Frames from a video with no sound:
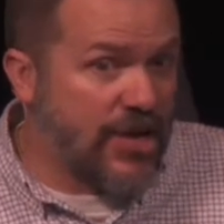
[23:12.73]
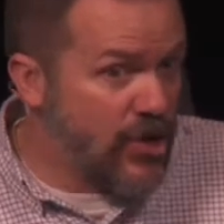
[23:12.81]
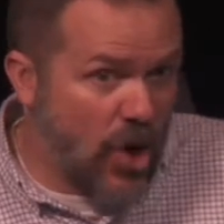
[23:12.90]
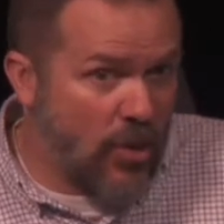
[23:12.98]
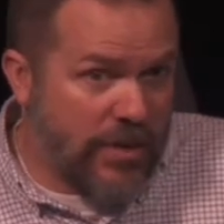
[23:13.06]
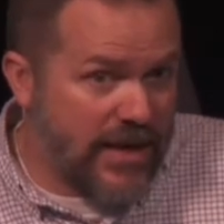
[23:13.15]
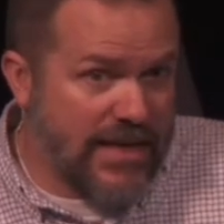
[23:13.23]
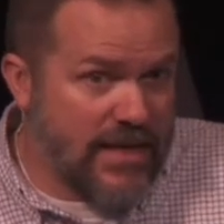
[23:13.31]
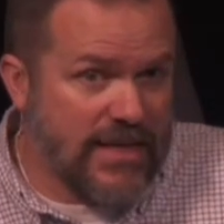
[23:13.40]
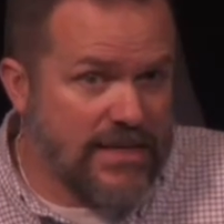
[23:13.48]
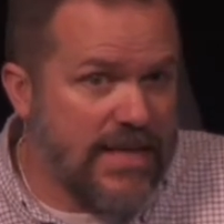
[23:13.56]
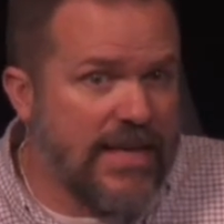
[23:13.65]
nobody
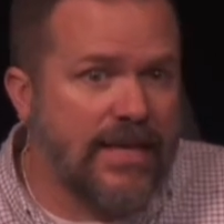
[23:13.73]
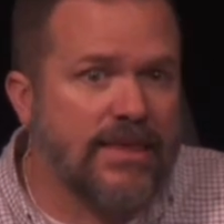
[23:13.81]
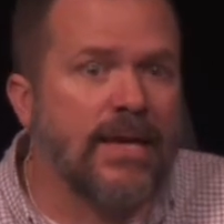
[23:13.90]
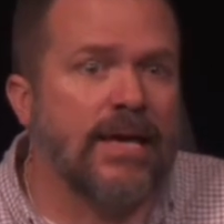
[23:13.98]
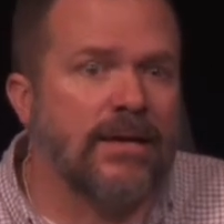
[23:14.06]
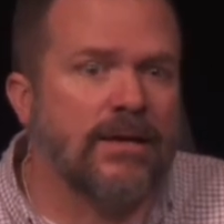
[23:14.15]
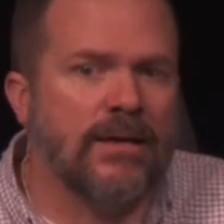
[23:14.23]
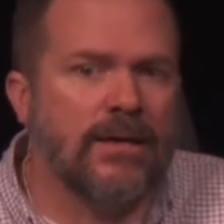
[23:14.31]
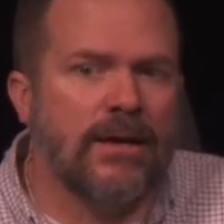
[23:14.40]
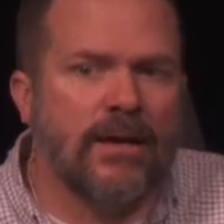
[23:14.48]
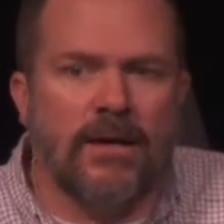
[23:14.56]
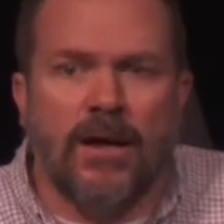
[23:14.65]
does anything
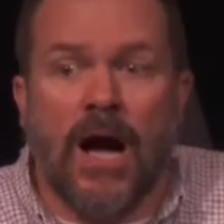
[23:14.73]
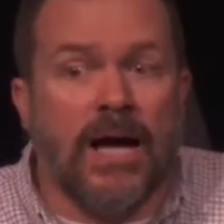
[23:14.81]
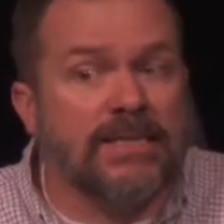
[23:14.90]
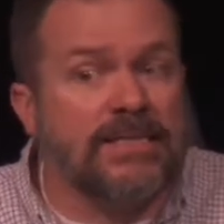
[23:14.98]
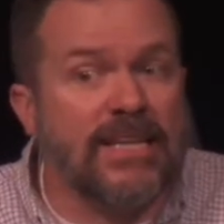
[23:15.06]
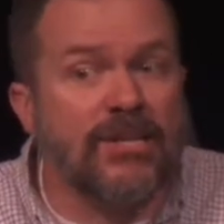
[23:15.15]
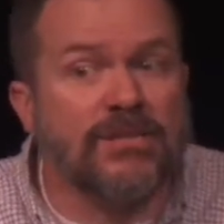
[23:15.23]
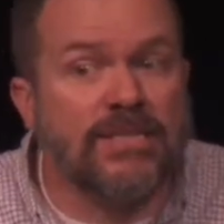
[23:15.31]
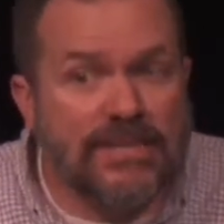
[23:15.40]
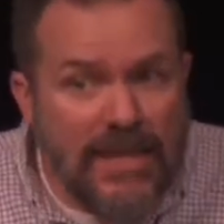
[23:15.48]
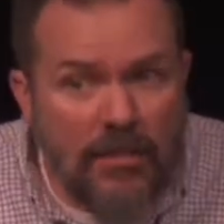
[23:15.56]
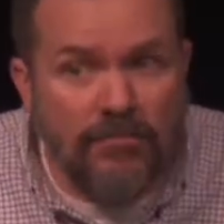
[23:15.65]
until
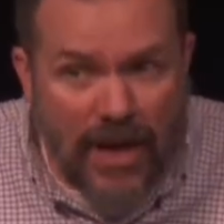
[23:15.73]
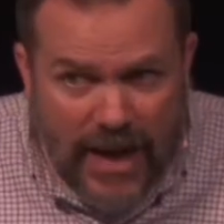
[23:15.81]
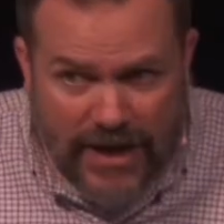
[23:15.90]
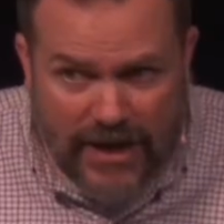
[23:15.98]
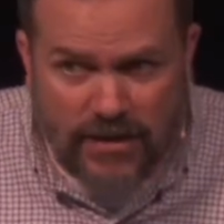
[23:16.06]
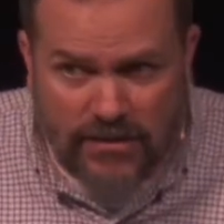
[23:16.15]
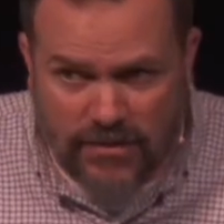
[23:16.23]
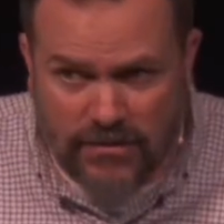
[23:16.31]
somebody